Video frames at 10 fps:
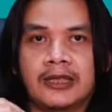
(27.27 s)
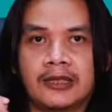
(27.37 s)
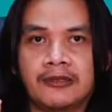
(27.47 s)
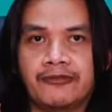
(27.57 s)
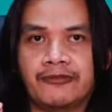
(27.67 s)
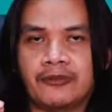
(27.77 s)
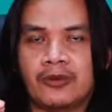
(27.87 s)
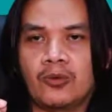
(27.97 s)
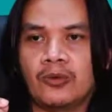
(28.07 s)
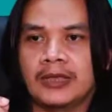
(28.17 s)
if
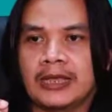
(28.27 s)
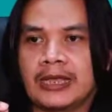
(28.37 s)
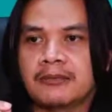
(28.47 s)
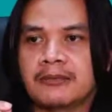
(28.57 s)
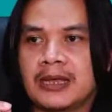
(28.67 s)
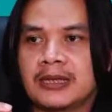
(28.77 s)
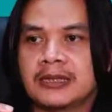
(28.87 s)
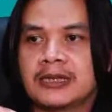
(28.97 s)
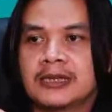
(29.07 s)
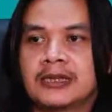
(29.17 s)
we can
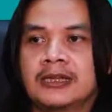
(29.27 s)
make